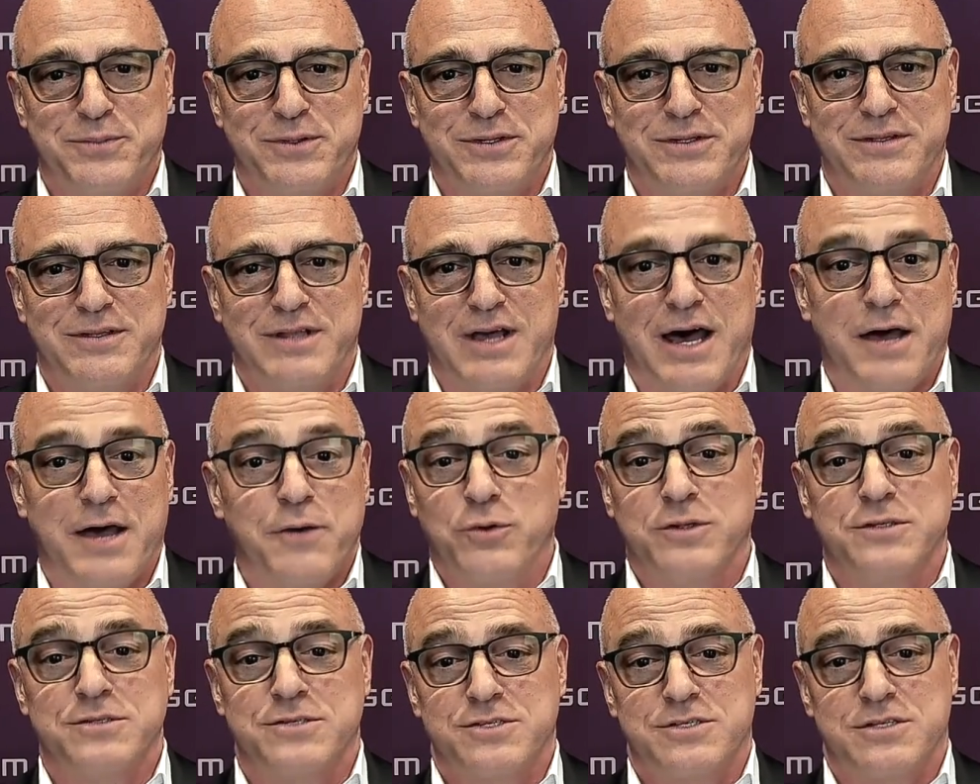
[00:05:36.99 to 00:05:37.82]
But I
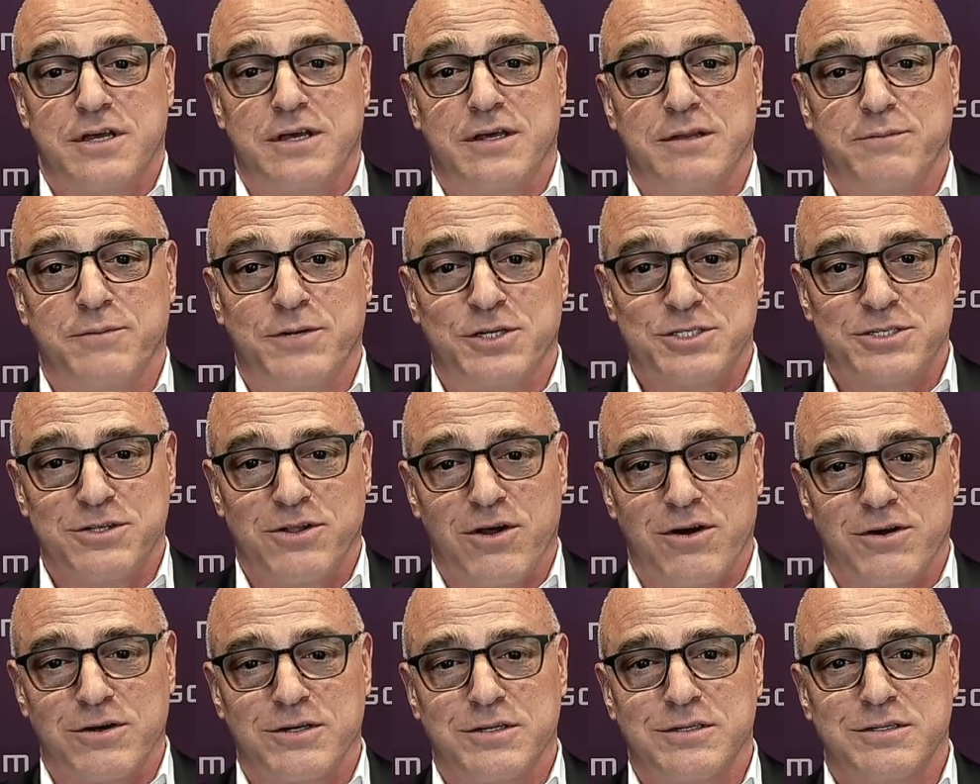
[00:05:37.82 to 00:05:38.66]
wouldn't stay much
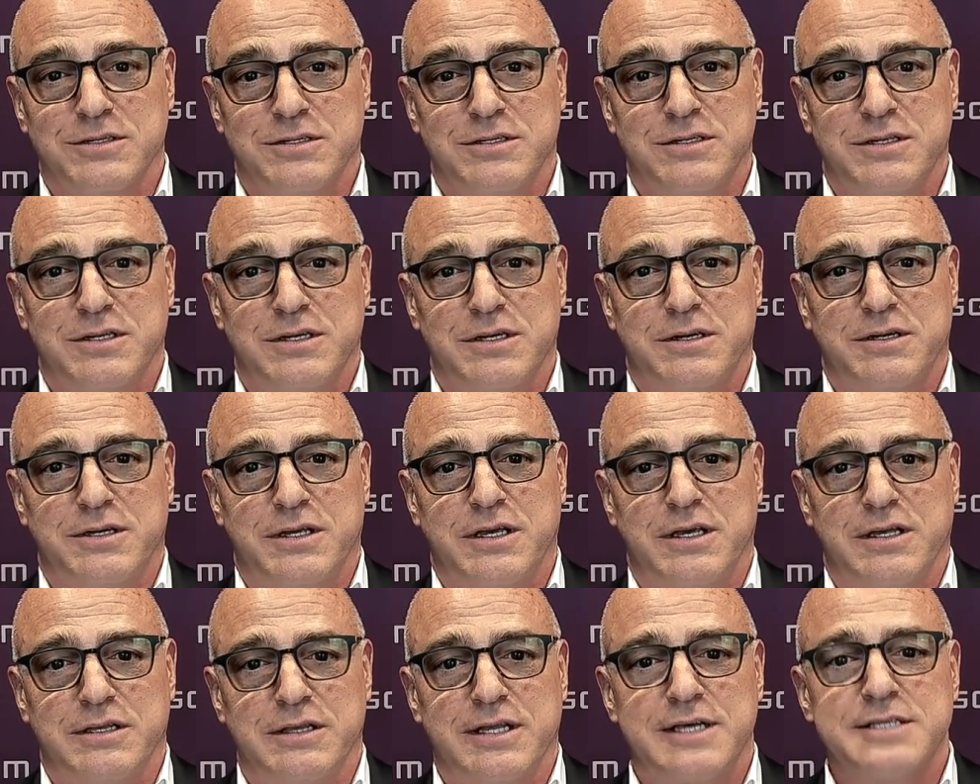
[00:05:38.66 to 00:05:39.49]
longer
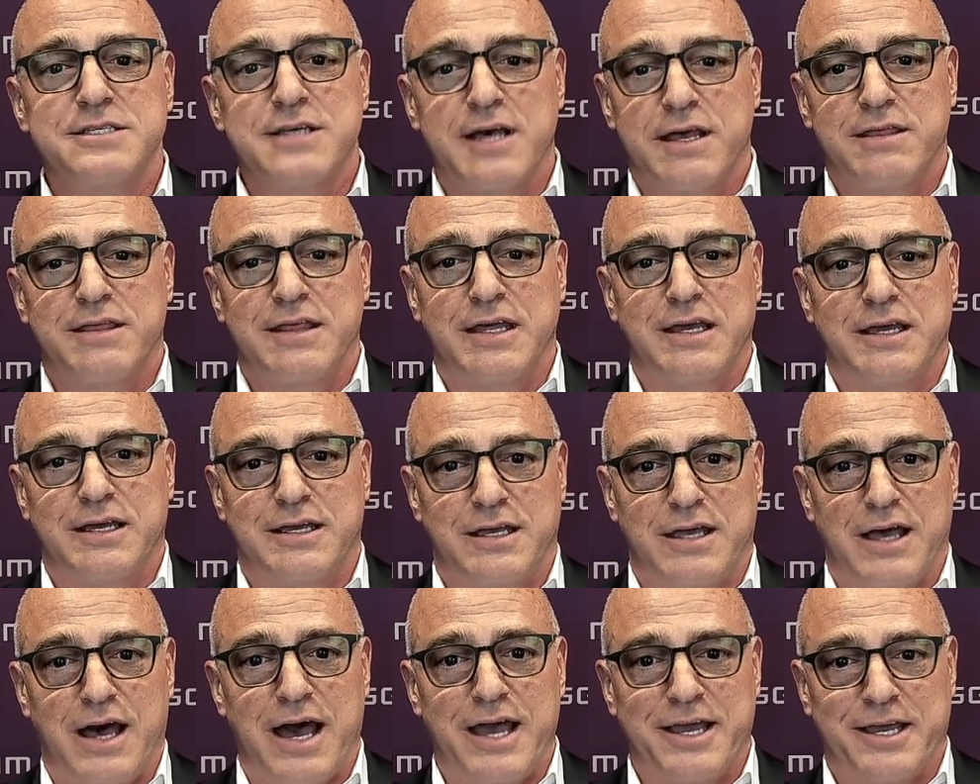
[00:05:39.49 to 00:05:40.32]
unless I
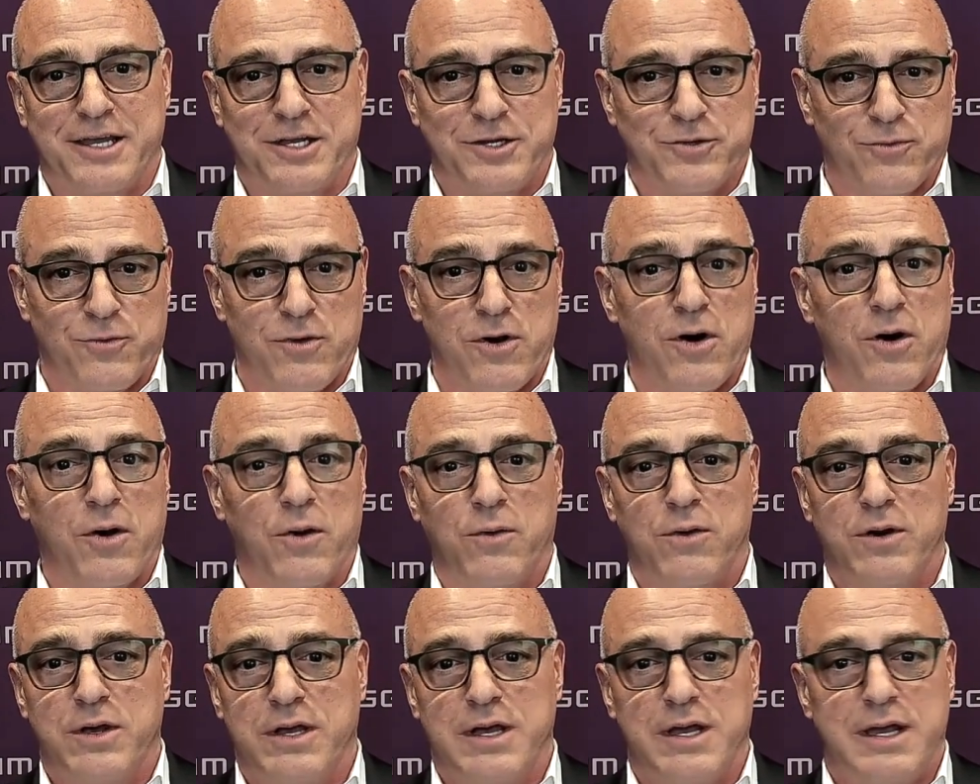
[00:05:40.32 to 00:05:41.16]
think I can
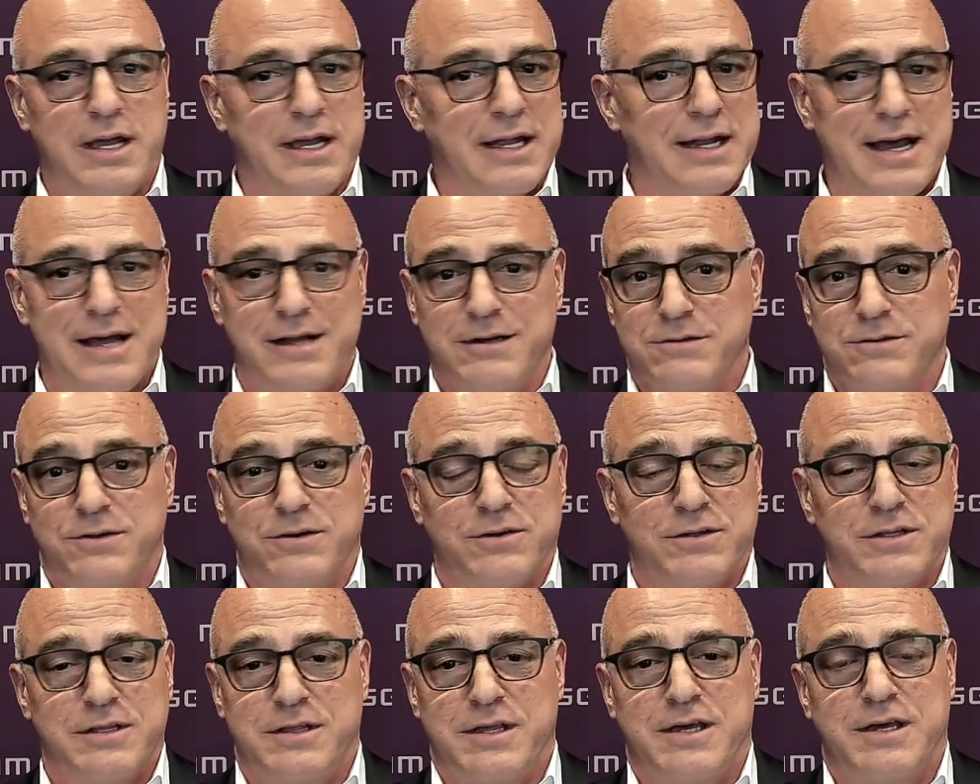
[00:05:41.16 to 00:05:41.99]
grow. And I don't
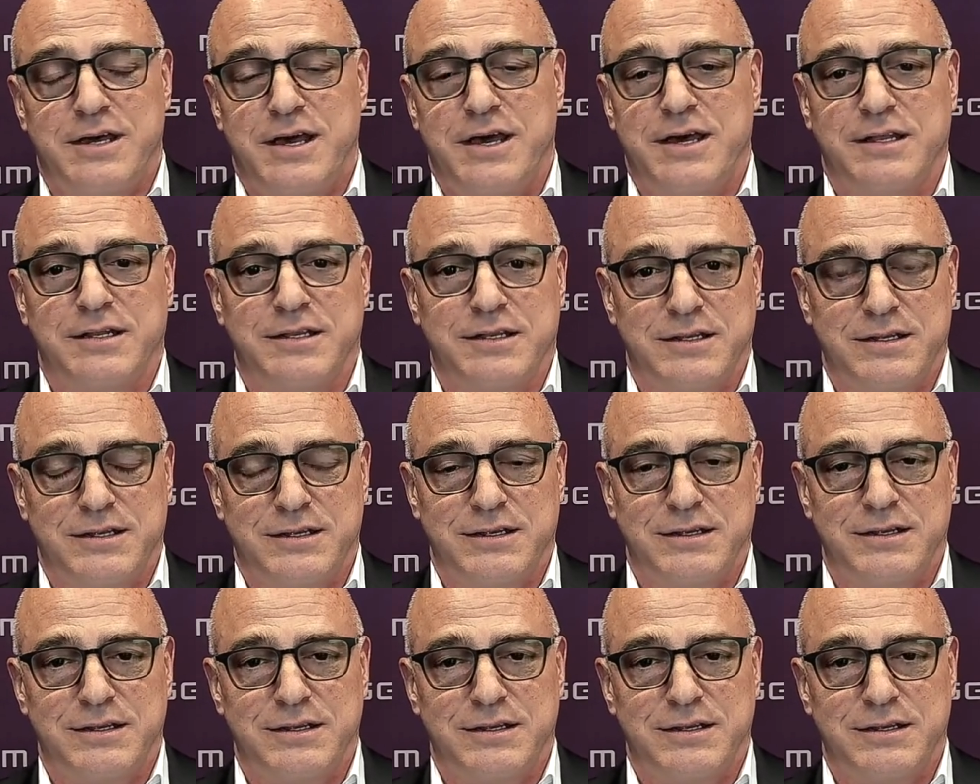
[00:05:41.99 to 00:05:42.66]
know that they can.